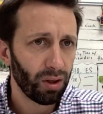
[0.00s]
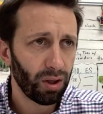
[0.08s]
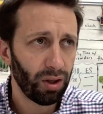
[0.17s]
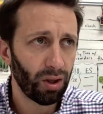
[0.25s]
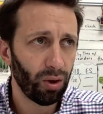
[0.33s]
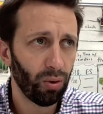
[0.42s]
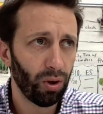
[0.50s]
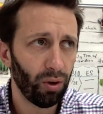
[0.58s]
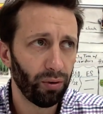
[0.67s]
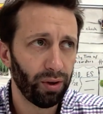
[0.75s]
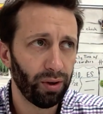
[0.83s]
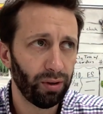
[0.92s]

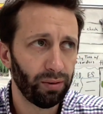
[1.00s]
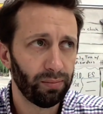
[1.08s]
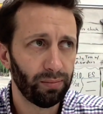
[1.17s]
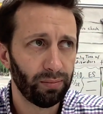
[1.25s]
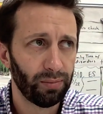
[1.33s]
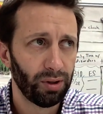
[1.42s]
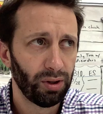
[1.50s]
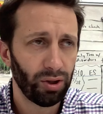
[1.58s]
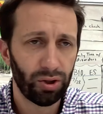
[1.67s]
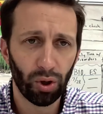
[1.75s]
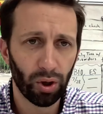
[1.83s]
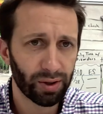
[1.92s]
On the
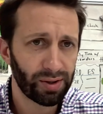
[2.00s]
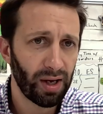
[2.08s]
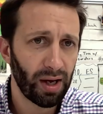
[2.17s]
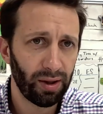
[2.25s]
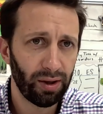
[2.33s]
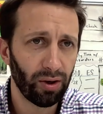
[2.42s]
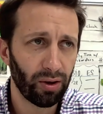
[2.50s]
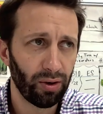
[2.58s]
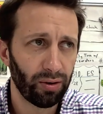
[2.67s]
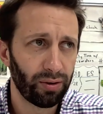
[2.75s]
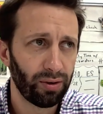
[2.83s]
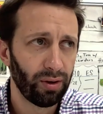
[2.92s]
dark side of the
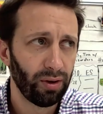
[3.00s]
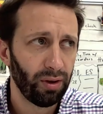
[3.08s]
Earth,